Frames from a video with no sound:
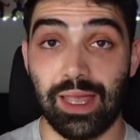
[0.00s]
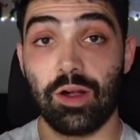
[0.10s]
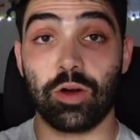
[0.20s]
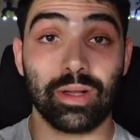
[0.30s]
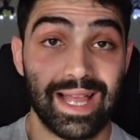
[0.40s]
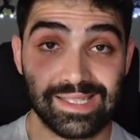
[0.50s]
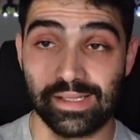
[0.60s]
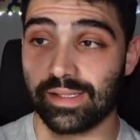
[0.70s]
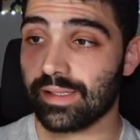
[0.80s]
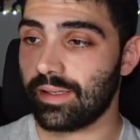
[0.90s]
AR
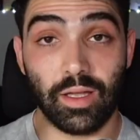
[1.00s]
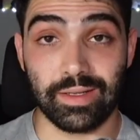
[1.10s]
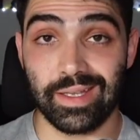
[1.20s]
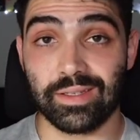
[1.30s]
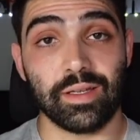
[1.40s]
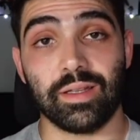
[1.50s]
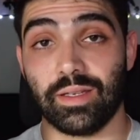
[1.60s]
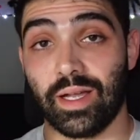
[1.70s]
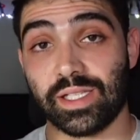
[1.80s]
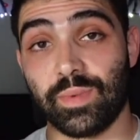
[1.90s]
glasses. Again,
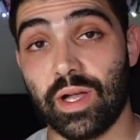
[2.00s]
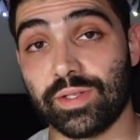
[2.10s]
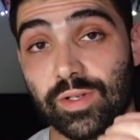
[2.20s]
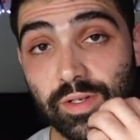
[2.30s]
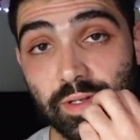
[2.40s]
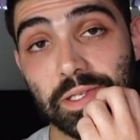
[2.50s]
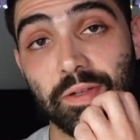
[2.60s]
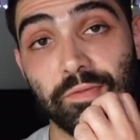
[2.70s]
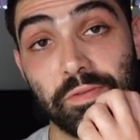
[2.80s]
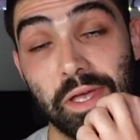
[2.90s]
not sponsored.
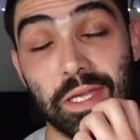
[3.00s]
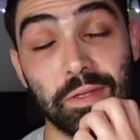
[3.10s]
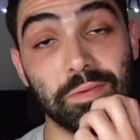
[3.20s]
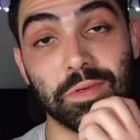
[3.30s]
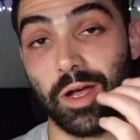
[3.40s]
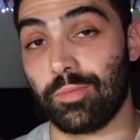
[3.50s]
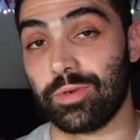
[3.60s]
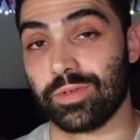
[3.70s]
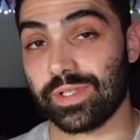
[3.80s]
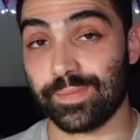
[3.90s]
If any company
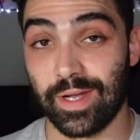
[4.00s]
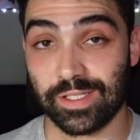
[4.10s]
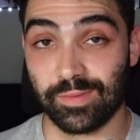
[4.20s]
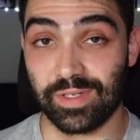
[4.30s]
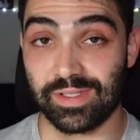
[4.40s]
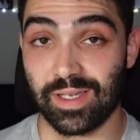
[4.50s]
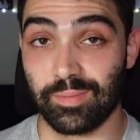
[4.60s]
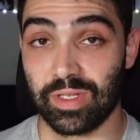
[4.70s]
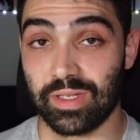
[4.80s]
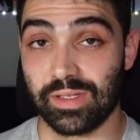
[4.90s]
wants to sponsor me and send
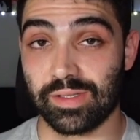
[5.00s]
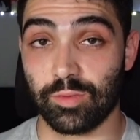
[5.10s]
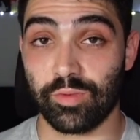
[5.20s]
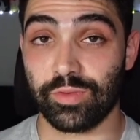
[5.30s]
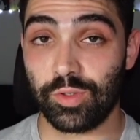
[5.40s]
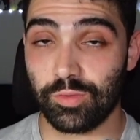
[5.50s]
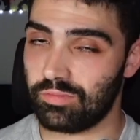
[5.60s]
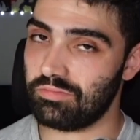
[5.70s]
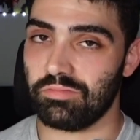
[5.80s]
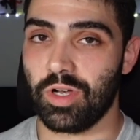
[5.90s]
me these to review,
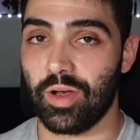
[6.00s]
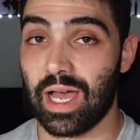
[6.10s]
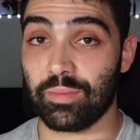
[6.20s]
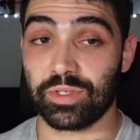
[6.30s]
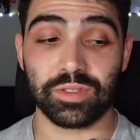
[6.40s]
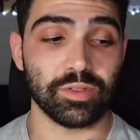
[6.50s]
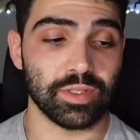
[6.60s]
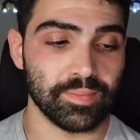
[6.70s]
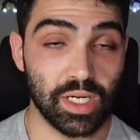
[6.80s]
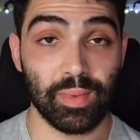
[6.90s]
I'll happily do
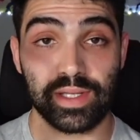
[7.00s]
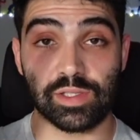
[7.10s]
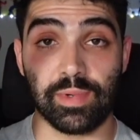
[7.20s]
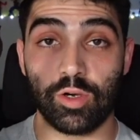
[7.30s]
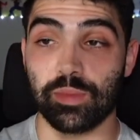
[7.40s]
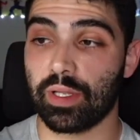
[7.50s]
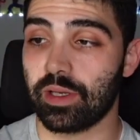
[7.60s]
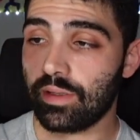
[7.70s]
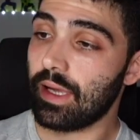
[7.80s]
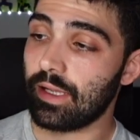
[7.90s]
it, but I bought this with my own
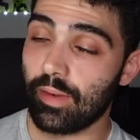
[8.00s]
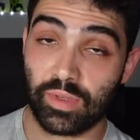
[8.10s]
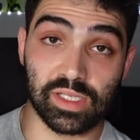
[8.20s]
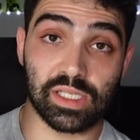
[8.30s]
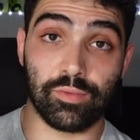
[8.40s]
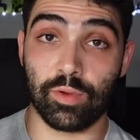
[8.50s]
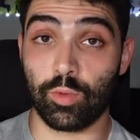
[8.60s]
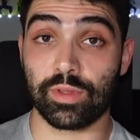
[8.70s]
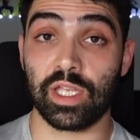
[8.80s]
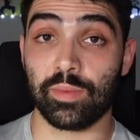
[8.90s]
money and I'm gonna see if they're
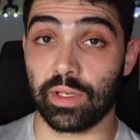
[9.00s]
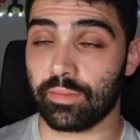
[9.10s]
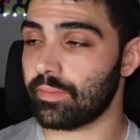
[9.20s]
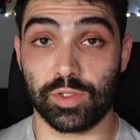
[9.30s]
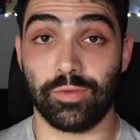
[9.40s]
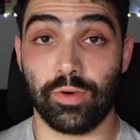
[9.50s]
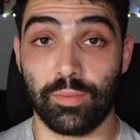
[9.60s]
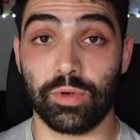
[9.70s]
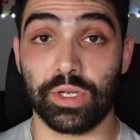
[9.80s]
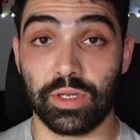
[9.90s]
worth keeping. So far,
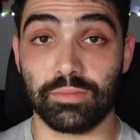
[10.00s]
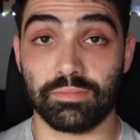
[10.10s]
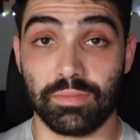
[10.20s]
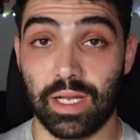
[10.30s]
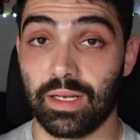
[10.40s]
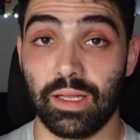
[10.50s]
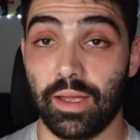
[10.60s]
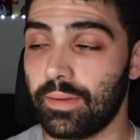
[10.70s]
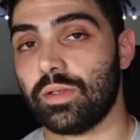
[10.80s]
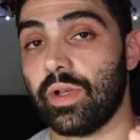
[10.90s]
pretty good, not gonna
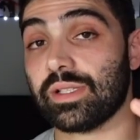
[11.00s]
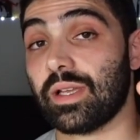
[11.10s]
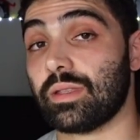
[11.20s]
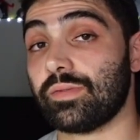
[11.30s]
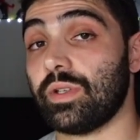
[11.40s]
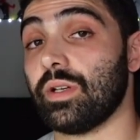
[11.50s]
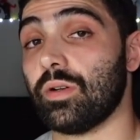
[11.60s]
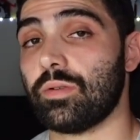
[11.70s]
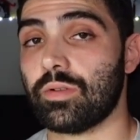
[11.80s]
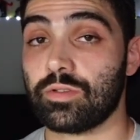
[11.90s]
lie. So if you guys like this
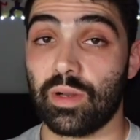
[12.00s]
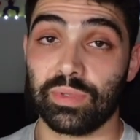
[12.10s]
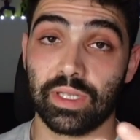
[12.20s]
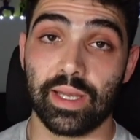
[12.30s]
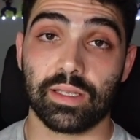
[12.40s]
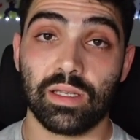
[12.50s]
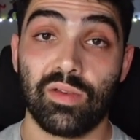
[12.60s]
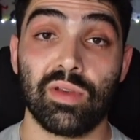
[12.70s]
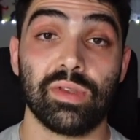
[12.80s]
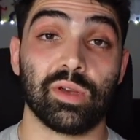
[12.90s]
video, drop a like.
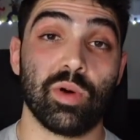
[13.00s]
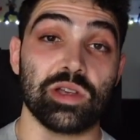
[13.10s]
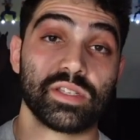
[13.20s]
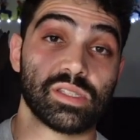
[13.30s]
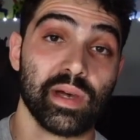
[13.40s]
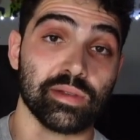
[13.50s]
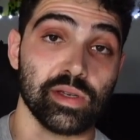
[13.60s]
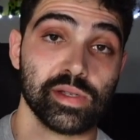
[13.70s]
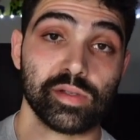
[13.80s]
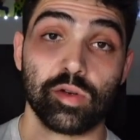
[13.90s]
If you have any questions about
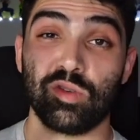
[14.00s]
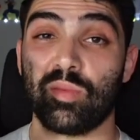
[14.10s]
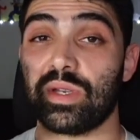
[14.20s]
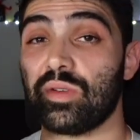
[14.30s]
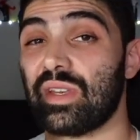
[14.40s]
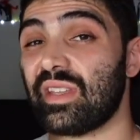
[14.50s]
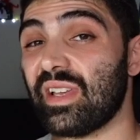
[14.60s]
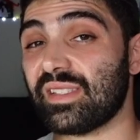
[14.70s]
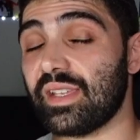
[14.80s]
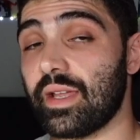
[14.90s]
these or you want me to do any
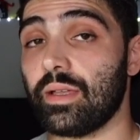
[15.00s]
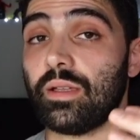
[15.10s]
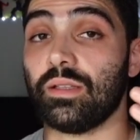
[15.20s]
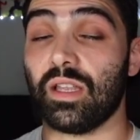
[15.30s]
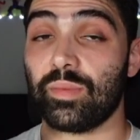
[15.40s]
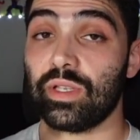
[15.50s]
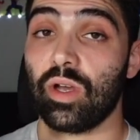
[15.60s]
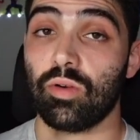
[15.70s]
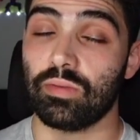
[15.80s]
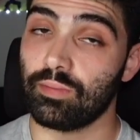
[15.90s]
testing, let me
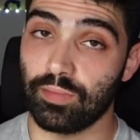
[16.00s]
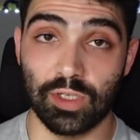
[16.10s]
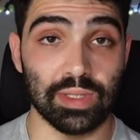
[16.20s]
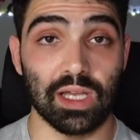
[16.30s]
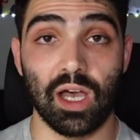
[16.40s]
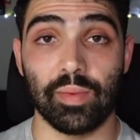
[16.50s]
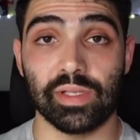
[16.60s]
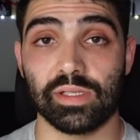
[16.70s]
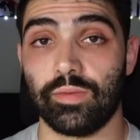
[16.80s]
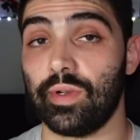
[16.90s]
know. Put them in the
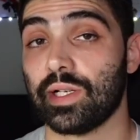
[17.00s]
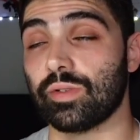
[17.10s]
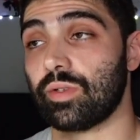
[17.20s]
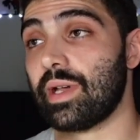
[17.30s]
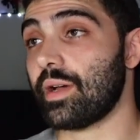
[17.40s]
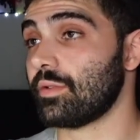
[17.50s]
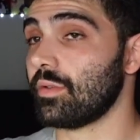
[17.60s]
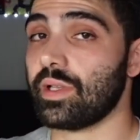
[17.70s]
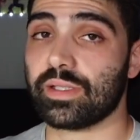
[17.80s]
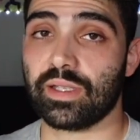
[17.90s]
comments. If you guys want to do outdoor
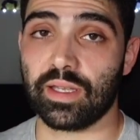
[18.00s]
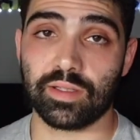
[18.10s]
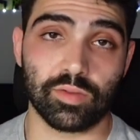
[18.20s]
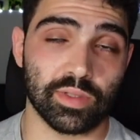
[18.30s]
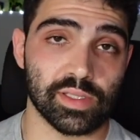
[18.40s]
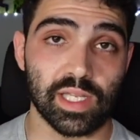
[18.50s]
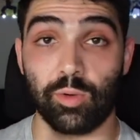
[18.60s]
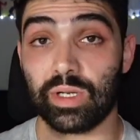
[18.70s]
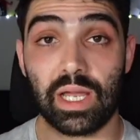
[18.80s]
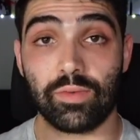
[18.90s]
testing, indoor testing,
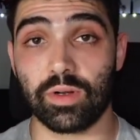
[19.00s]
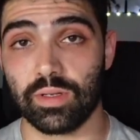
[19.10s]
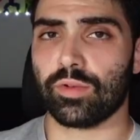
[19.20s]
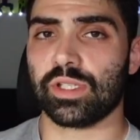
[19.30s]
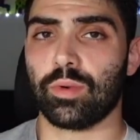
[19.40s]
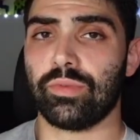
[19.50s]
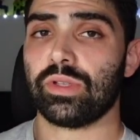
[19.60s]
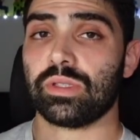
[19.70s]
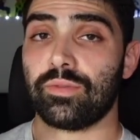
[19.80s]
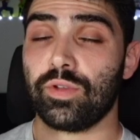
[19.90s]
whatever. If you want to see more
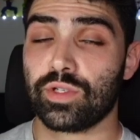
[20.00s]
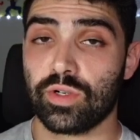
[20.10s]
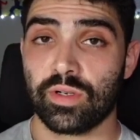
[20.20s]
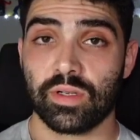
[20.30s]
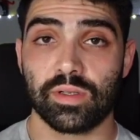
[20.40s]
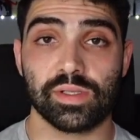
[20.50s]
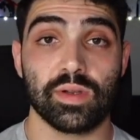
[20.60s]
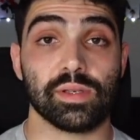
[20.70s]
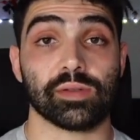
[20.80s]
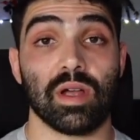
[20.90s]
videos in the future,
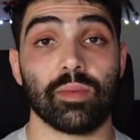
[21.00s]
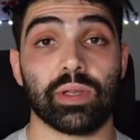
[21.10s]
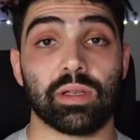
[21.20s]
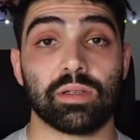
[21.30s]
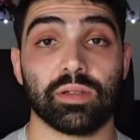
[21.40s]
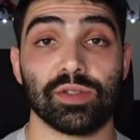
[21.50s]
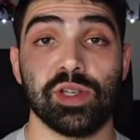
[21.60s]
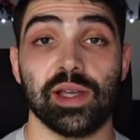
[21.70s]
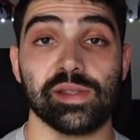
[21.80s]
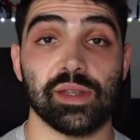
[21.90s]
consider subscribing and I'll
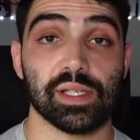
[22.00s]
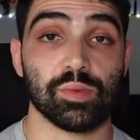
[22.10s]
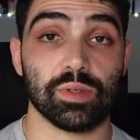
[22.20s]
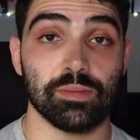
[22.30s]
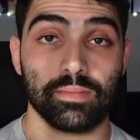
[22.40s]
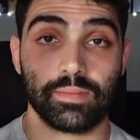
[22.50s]
see you guys in the next one.